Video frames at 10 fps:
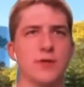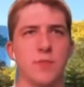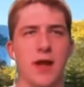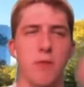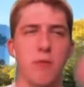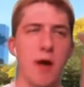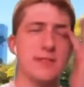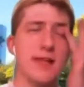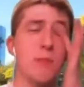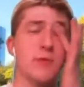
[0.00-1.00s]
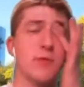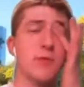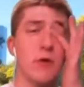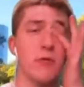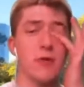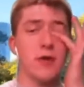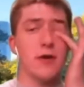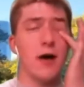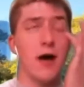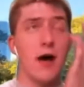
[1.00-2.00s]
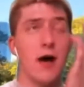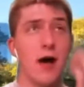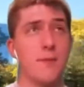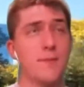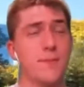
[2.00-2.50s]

but I promise that we'll do both. Okay. Um,